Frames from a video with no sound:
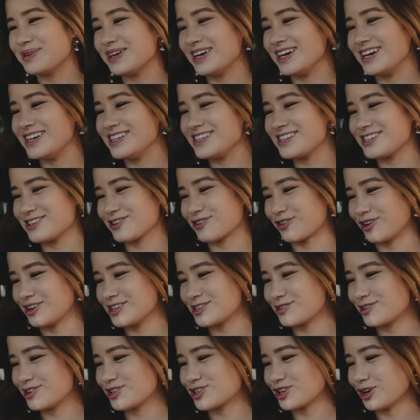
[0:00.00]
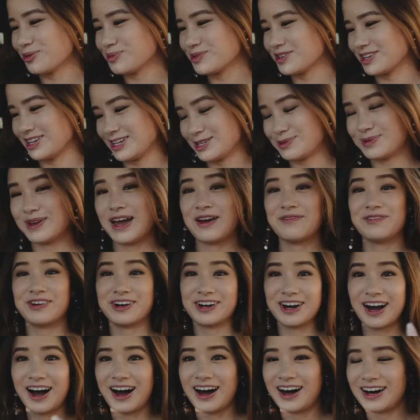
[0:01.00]
be easier to grocery shop, so at least we have a
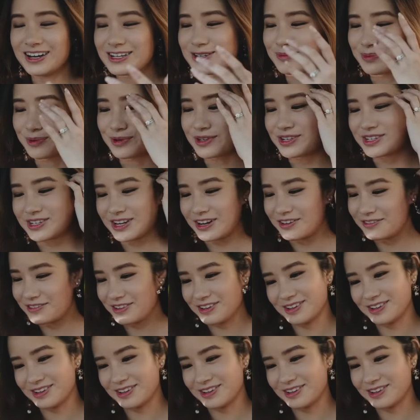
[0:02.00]
car to put stuff